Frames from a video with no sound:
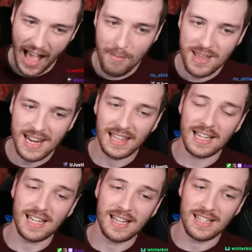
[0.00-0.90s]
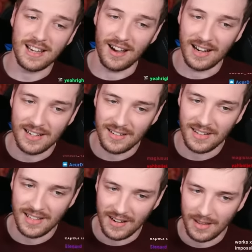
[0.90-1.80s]
I mean, he likes NTR, don't
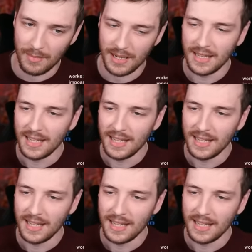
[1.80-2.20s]
you know what I mean?